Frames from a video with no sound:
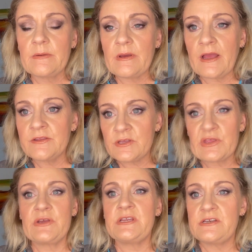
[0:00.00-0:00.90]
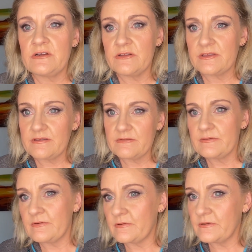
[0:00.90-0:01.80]
under $30
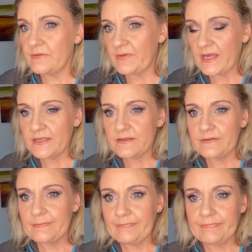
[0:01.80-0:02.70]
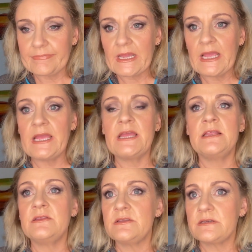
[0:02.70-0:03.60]
for all of that.
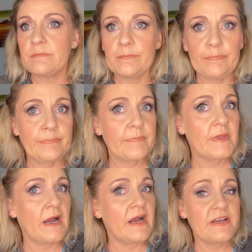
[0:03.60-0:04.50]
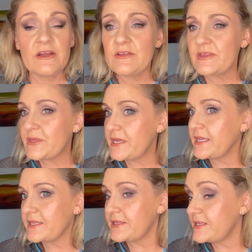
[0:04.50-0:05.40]
And I don't
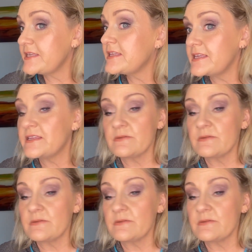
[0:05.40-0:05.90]
think that this is